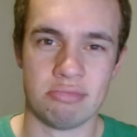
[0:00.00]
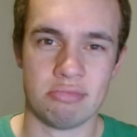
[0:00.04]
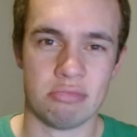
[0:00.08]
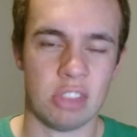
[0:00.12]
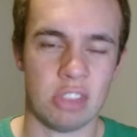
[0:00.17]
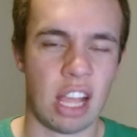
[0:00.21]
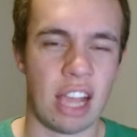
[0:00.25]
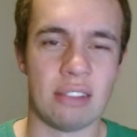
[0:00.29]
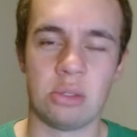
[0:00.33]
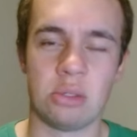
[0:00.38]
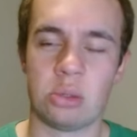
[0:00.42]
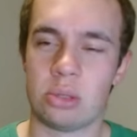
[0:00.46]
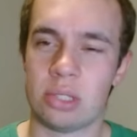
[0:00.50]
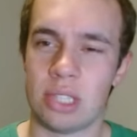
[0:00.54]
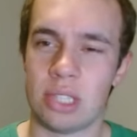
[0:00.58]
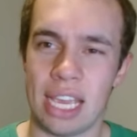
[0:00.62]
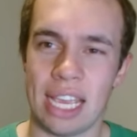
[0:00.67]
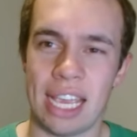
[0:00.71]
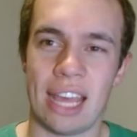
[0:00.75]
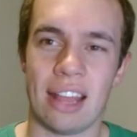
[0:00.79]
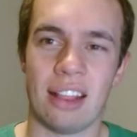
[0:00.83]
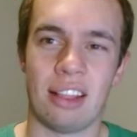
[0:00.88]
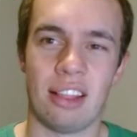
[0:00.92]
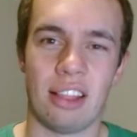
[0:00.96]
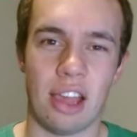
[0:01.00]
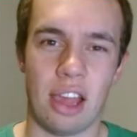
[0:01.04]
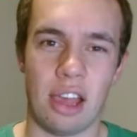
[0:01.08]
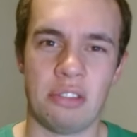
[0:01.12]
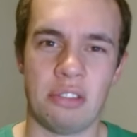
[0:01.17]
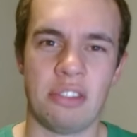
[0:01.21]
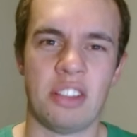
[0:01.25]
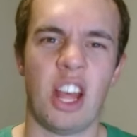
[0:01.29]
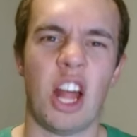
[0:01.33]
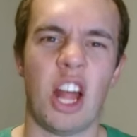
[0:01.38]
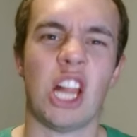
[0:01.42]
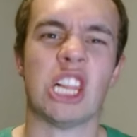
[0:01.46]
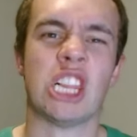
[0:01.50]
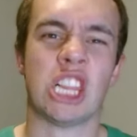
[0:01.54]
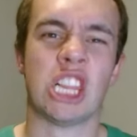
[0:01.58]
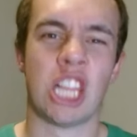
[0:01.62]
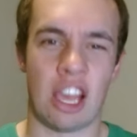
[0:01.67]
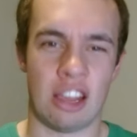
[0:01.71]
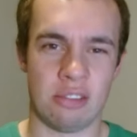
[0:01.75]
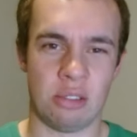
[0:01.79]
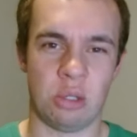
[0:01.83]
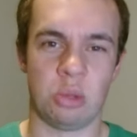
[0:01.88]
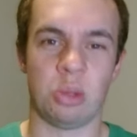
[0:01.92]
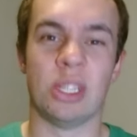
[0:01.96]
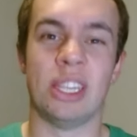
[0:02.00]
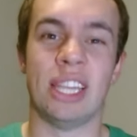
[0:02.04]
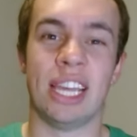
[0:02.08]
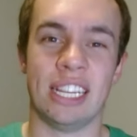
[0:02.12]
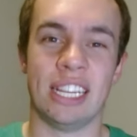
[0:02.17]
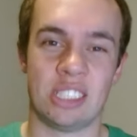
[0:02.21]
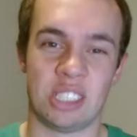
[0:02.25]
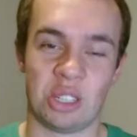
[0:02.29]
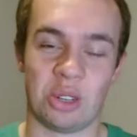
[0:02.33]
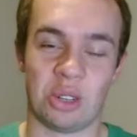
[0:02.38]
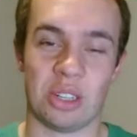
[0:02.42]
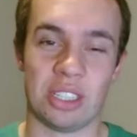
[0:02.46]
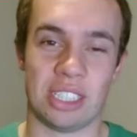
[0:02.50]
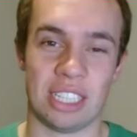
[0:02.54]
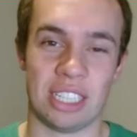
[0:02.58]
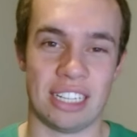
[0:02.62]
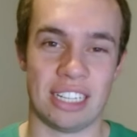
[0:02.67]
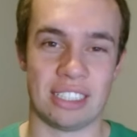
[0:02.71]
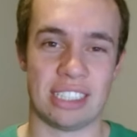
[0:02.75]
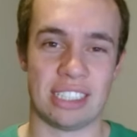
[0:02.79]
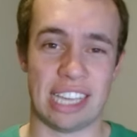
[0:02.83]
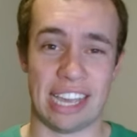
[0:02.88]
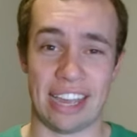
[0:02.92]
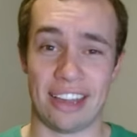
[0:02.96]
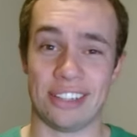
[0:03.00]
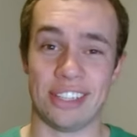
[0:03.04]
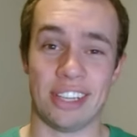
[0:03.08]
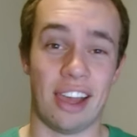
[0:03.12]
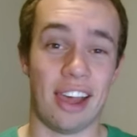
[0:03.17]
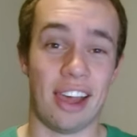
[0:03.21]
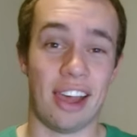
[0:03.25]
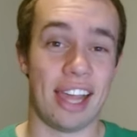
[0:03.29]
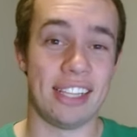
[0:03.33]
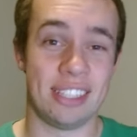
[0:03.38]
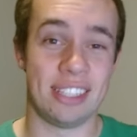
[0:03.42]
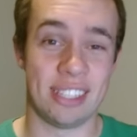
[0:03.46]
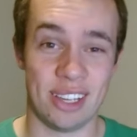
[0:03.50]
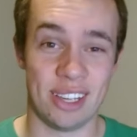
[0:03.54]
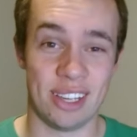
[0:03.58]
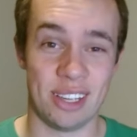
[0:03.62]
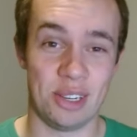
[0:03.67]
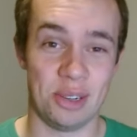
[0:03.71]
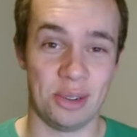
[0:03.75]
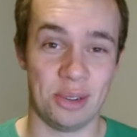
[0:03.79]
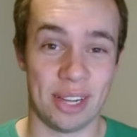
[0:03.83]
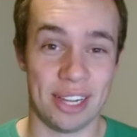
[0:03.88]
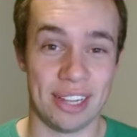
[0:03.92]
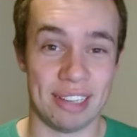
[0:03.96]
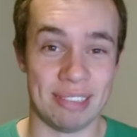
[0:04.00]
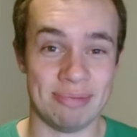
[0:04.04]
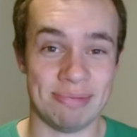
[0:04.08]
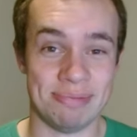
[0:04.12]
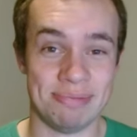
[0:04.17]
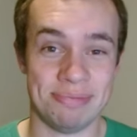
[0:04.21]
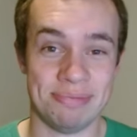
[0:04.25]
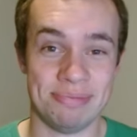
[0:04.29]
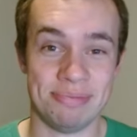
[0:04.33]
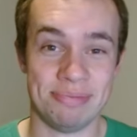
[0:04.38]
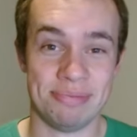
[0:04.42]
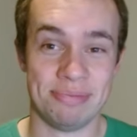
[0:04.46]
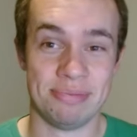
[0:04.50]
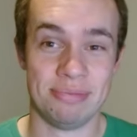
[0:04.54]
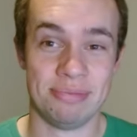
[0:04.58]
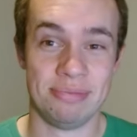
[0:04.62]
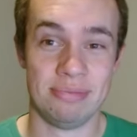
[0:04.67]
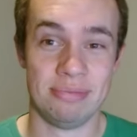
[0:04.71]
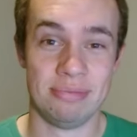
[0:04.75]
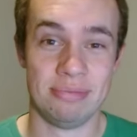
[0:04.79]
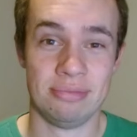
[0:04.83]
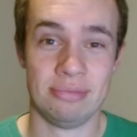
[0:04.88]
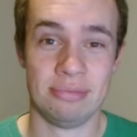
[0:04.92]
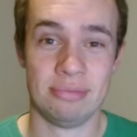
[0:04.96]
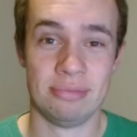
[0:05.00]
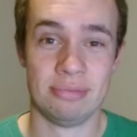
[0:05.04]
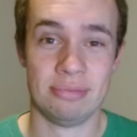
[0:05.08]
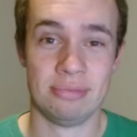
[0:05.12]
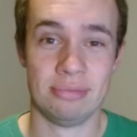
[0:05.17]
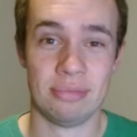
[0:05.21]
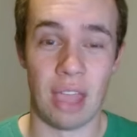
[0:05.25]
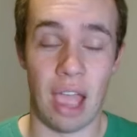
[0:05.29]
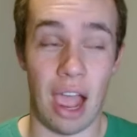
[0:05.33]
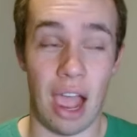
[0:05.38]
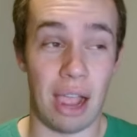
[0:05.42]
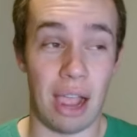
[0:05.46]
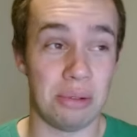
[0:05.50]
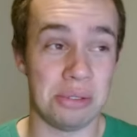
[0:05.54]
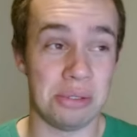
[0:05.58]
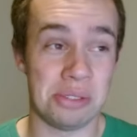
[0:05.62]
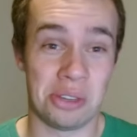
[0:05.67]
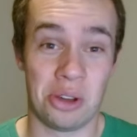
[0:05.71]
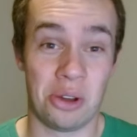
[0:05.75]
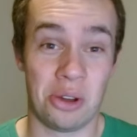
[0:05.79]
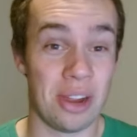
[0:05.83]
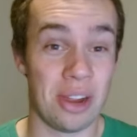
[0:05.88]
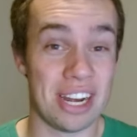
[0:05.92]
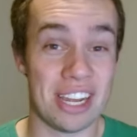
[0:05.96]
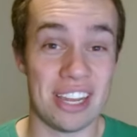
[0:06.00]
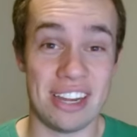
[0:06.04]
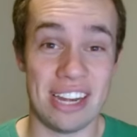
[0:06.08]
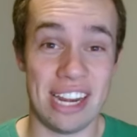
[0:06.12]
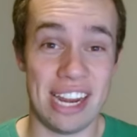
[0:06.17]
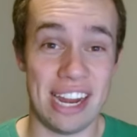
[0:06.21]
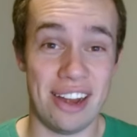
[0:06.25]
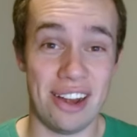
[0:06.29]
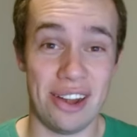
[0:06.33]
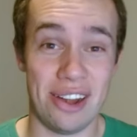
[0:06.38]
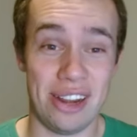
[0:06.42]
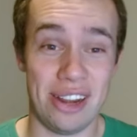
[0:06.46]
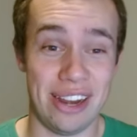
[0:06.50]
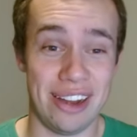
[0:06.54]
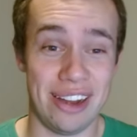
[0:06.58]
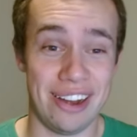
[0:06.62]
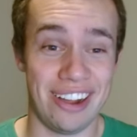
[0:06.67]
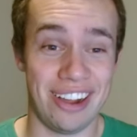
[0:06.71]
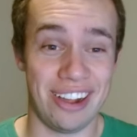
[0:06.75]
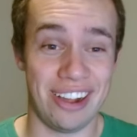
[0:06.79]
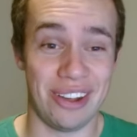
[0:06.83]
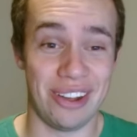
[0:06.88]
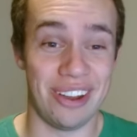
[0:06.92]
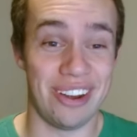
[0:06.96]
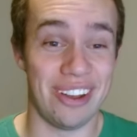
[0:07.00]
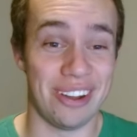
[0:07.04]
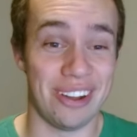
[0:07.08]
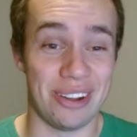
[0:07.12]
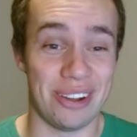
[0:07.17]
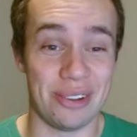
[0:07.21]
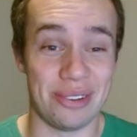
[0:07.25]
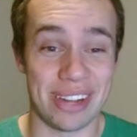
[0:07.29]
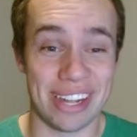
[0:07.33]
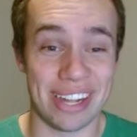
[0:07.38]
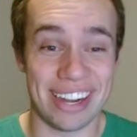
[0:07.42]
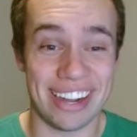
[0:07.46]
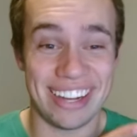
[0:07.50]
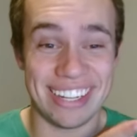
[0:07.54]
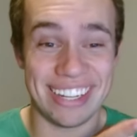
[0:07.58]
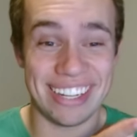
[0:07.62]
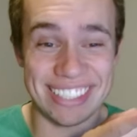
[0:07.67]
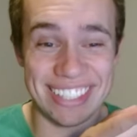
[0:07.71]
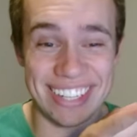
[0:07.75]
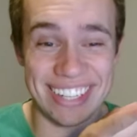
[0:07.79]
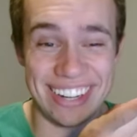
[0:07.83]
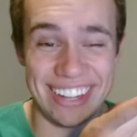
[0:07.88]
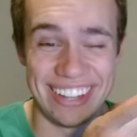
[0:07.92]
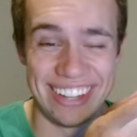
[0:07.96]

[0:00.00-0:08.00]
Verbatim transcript: Loves when they get love, loves when they score touchdowns. I tell you what, I was grinning ear to ear, going, oh my gosh.